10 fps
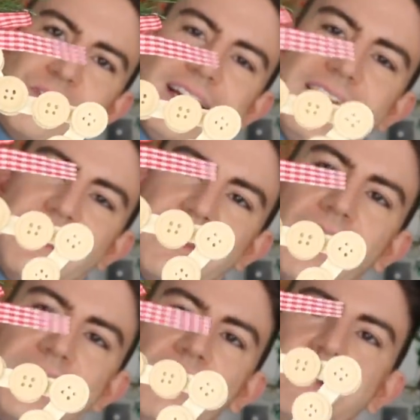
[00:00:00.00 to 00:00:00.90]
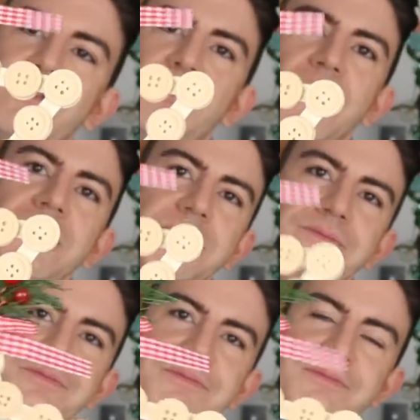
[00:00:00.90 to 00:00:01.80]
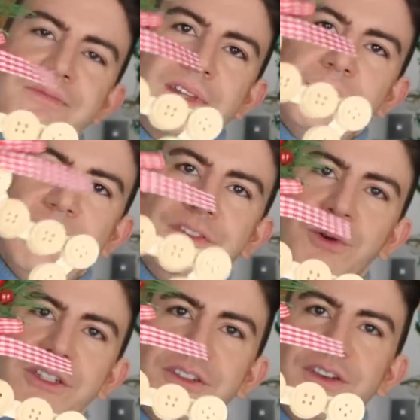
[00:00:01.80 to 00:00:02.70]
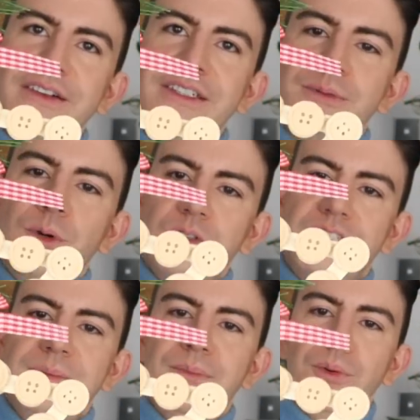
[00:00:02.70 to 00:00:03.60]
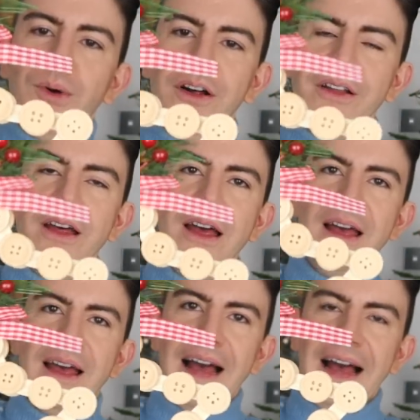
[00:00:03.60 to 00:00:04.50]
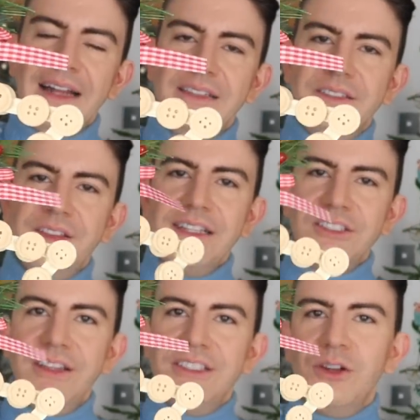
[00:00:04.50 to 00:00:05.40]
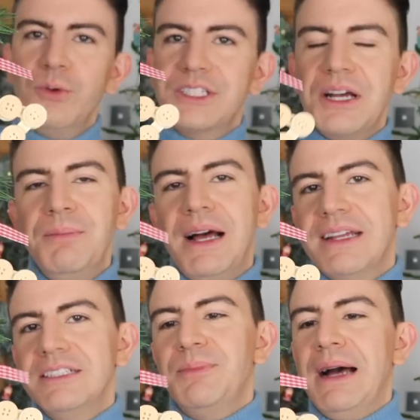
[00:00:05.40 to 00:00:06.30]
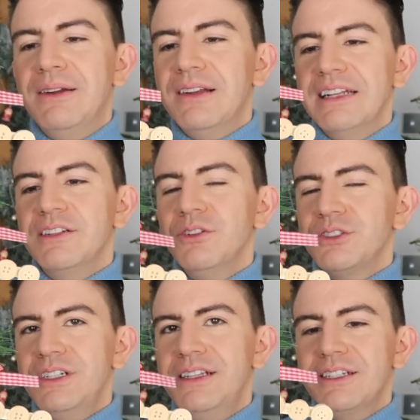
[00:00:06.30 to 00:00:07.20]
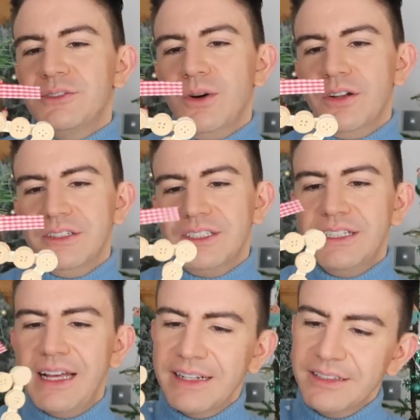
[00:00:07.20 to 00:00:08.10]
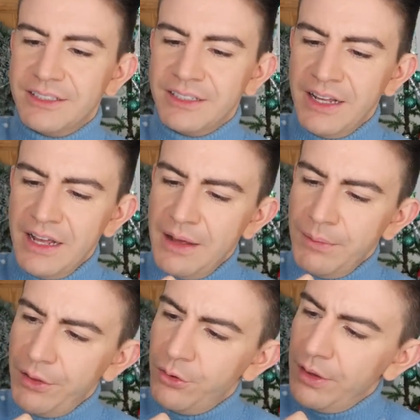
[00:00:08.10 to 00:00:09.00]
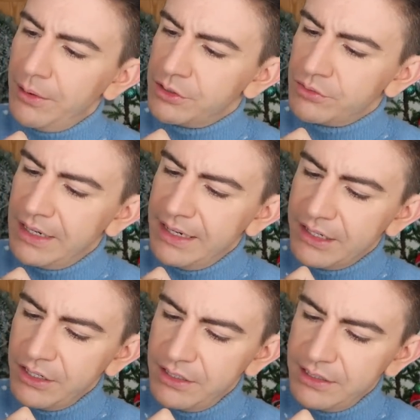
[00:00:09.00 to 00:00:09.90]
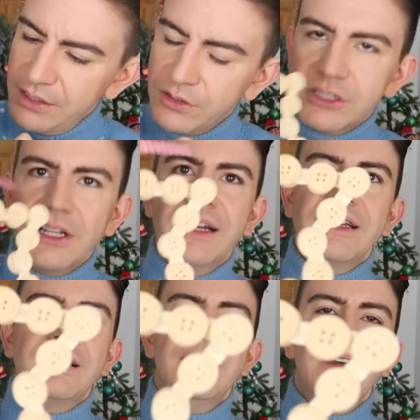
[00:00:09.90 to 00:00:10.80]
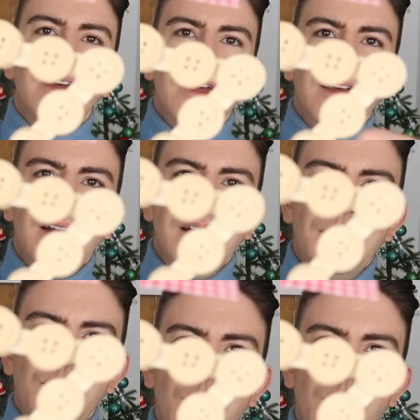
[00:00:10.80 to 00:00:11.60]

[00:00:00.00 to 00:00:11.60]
wreath? I kind of would. But if you wanted a very small, simple one. And things like this always come back into Poundland. I've not seen this one since, but I thought that was really good. It looks like a